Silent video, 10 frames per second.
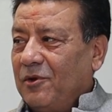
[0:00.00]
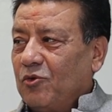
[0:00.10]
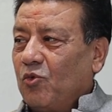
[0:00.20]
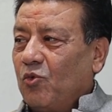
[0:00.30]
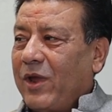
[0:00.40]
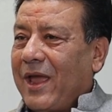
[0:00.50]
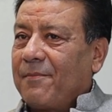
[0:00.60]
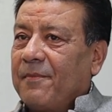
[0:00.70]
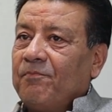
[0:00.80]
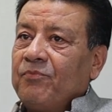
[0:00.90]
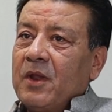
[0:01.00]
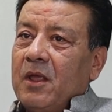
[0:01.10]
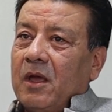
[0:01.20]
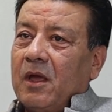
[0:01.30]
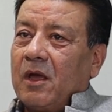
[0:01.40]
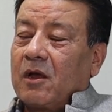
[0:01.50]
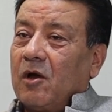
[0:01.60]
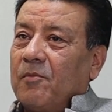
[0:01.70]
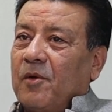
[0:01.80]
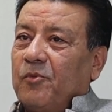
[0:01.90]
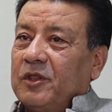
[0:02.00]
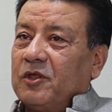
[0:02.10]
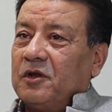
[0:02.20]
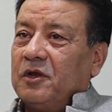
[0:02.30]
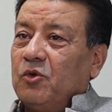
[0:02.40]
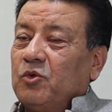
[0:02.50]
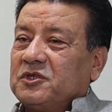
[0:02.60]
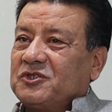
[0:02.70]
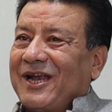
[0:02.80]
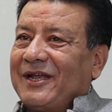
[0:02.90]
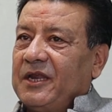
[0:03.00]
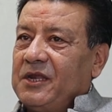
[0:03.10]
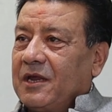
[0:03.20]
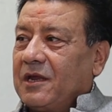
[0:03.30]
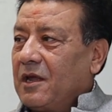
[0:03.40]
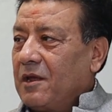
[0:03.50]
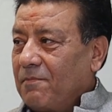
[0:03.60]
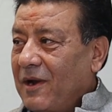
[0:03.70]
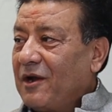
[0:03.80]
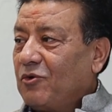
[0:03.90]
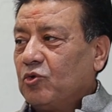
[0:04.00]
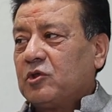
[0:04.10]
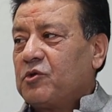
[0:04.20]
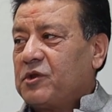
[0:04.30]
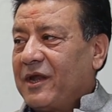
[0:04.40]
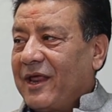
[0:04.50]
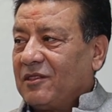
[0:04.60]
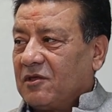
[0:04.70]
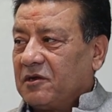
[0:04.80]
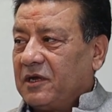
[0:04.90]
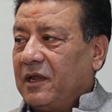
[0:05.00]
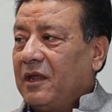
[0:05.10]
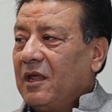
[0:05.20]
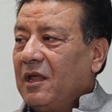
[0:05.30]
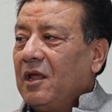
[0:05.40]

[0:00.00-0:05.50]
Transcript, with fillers: You know, we have uh, come up with a new strategic plan 2030